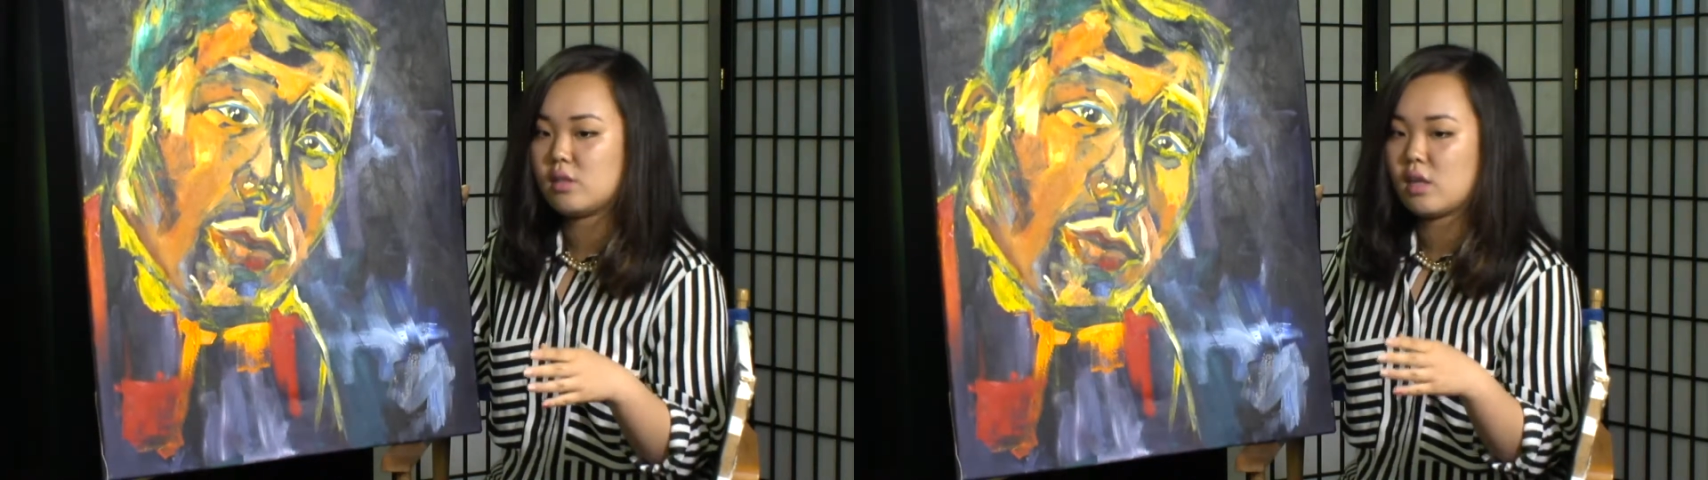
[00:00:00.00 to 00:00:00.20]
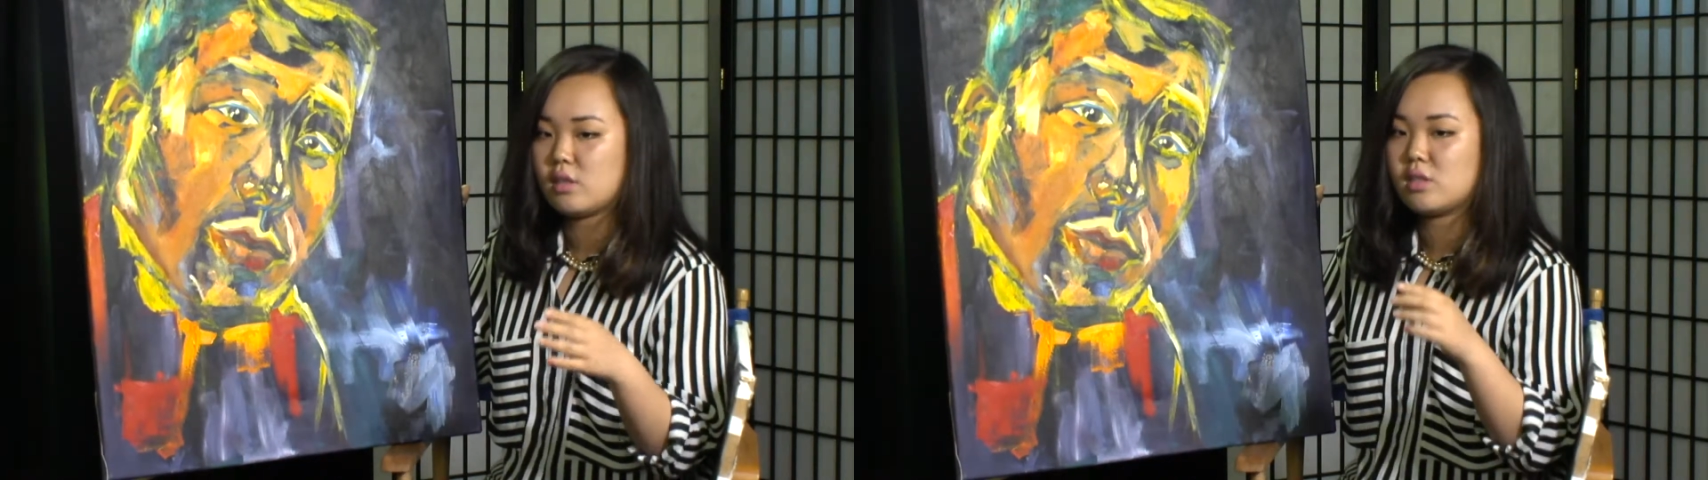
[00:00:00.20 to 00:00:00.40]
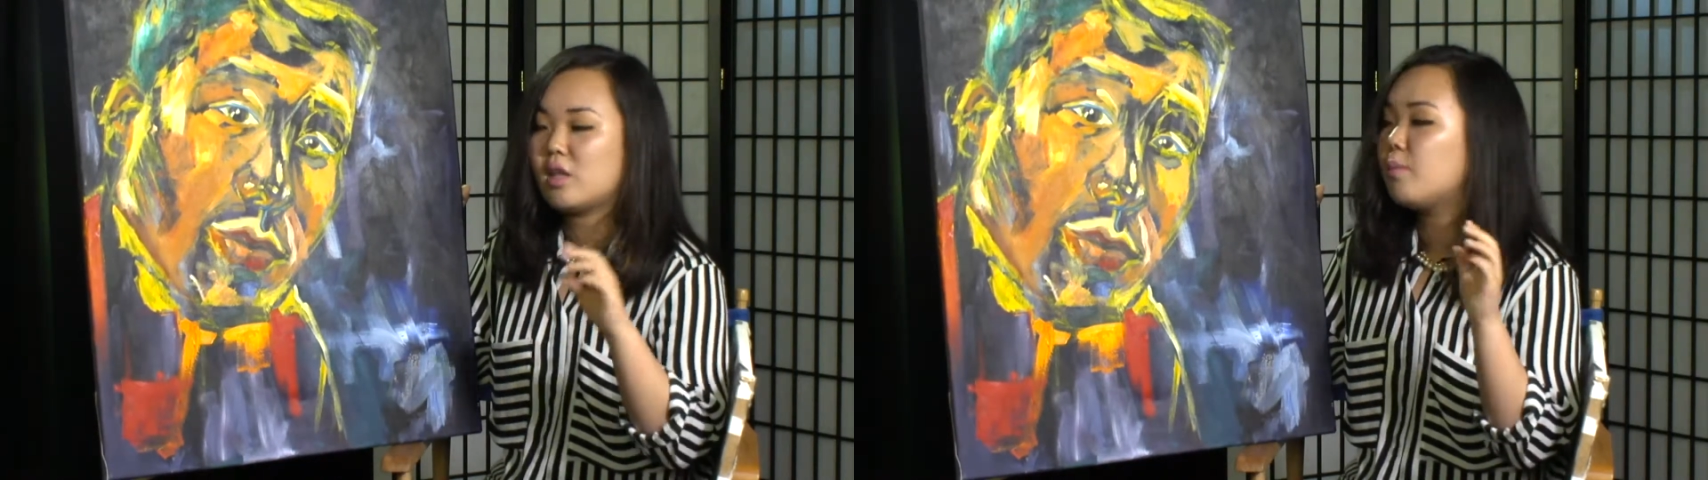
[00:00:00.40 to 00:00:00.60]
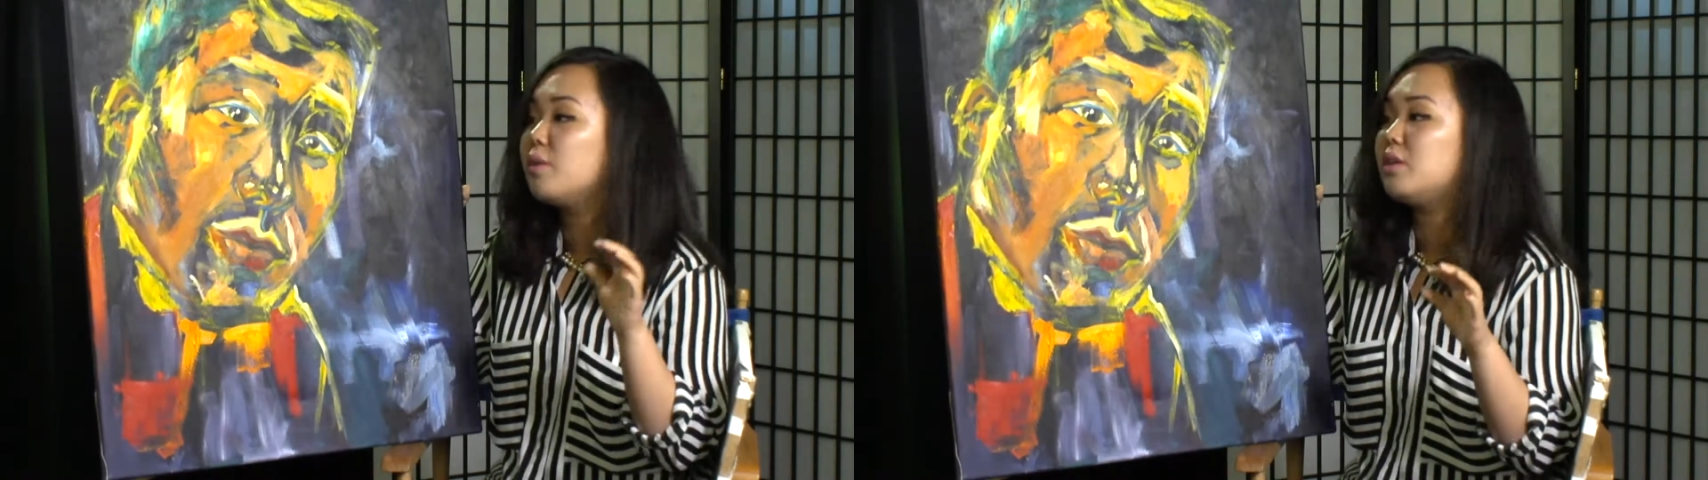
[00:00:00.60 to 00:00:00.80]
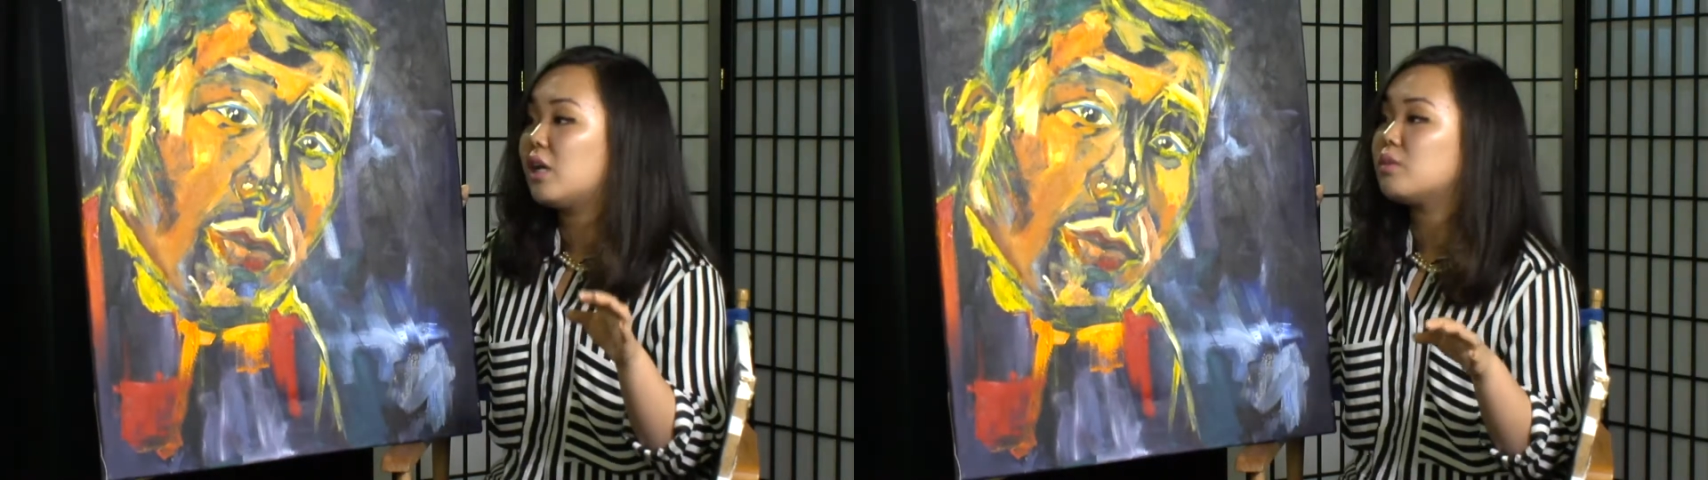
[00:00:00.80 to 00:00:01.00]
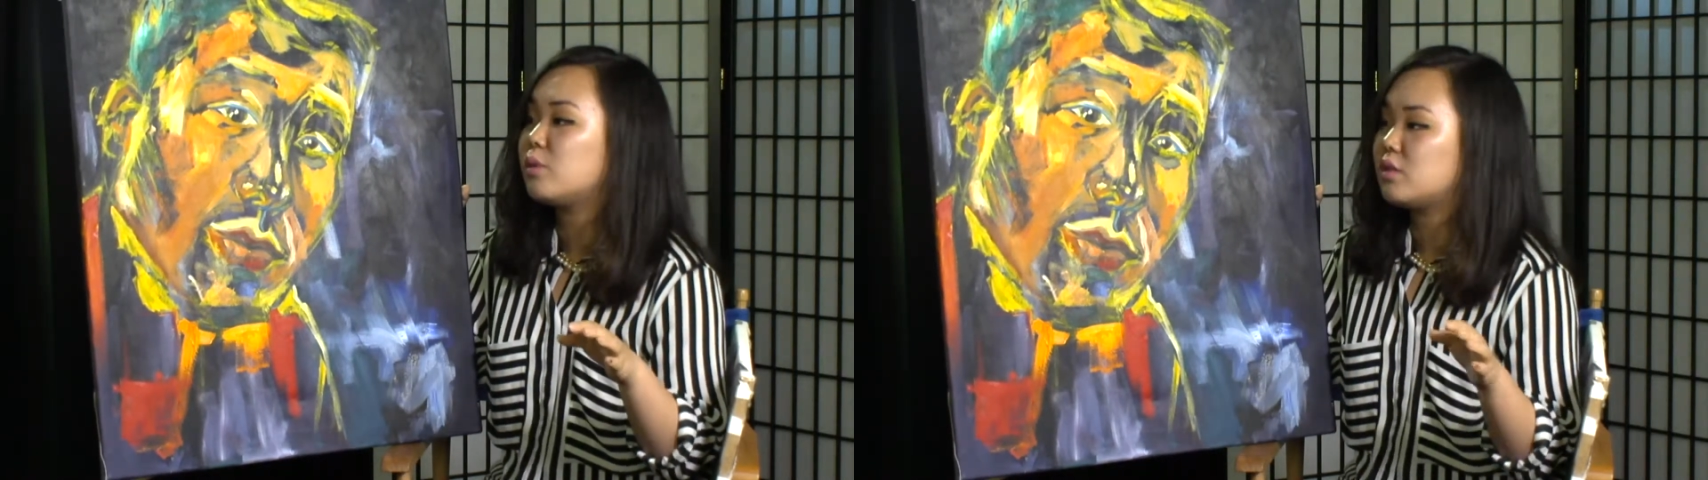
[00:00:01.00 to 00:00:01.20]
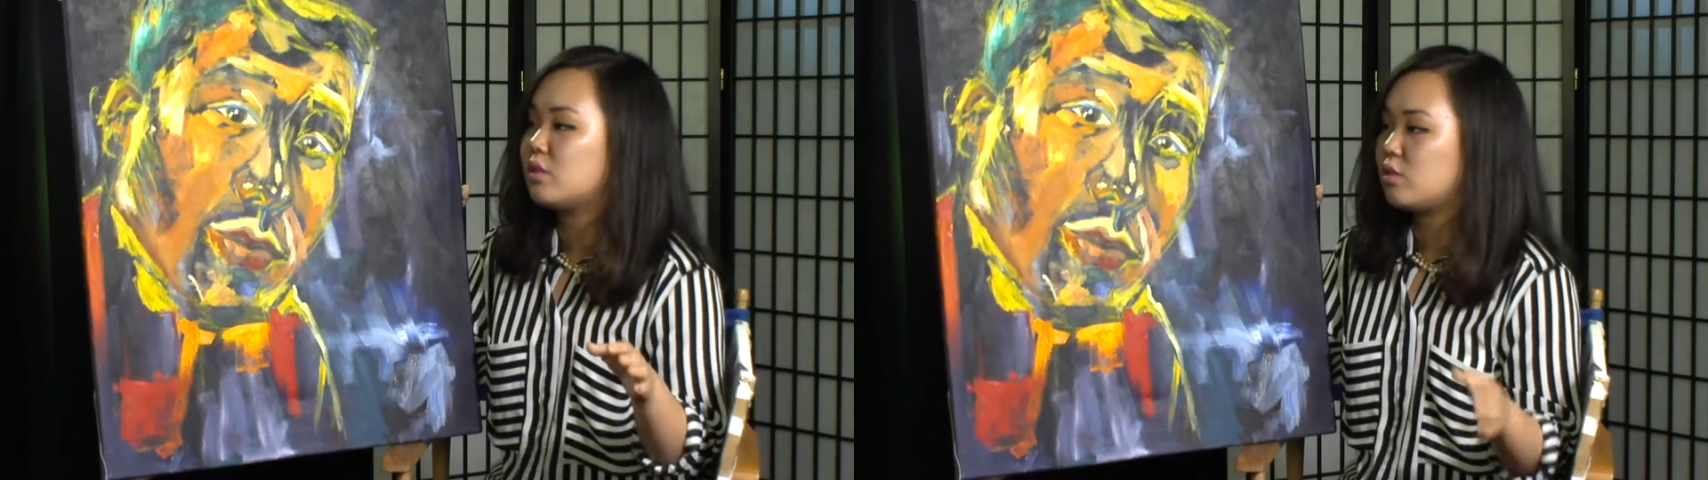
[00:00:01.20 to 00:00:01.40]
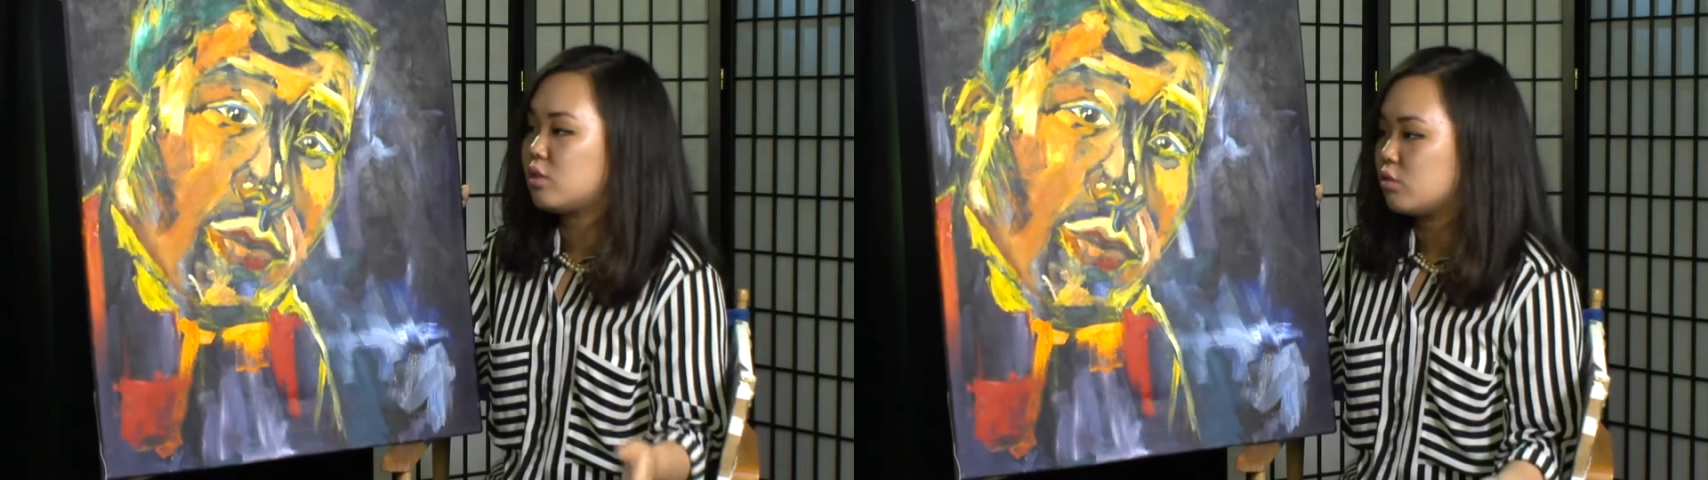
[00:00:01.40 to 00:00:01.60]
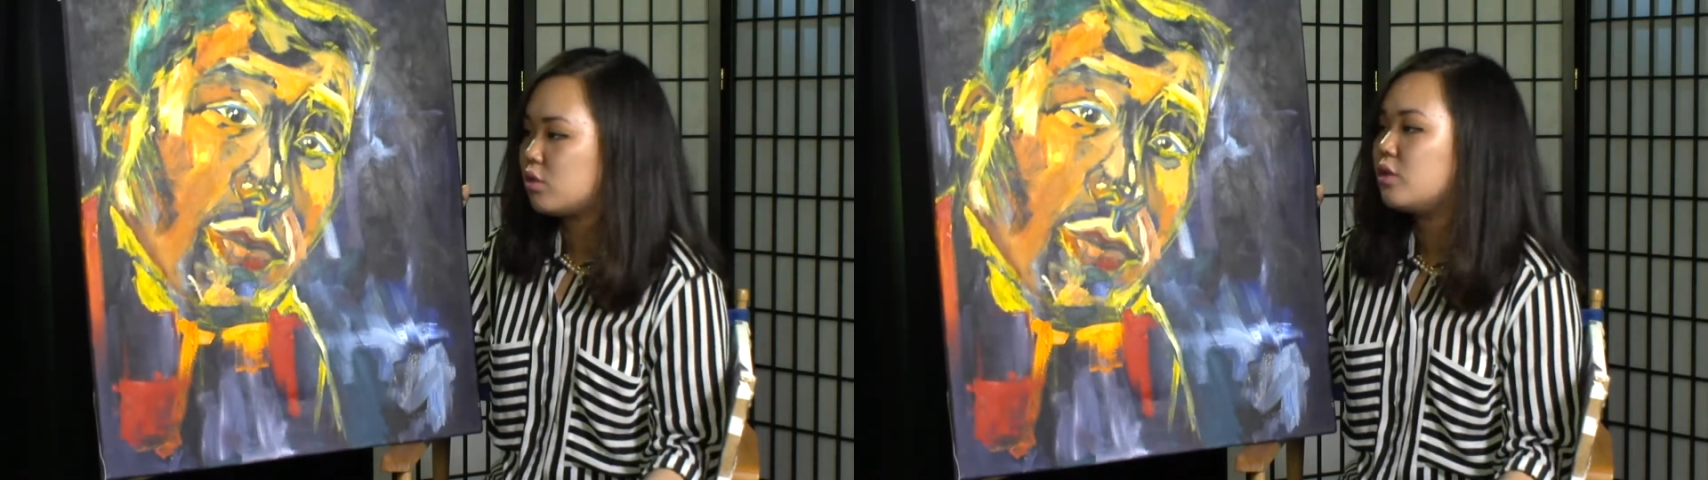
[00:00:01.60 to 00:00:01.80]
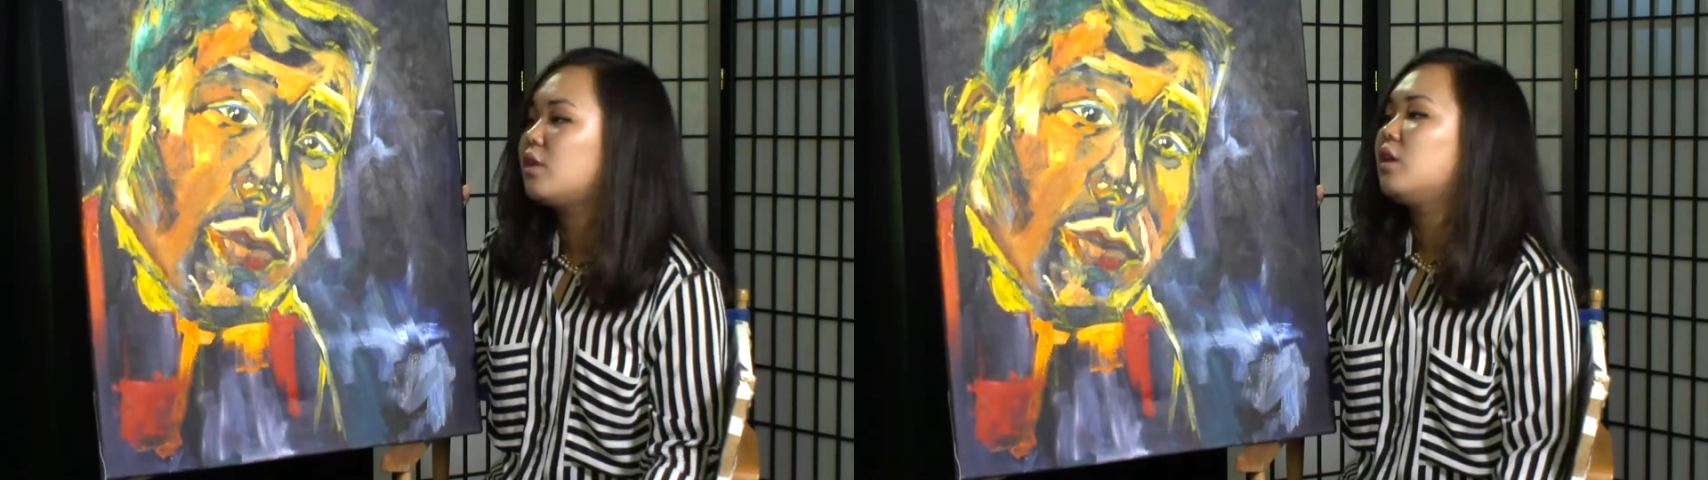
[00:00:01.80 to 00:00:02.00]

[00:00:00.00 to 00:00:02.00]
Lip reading: like celebrity dads raising their children.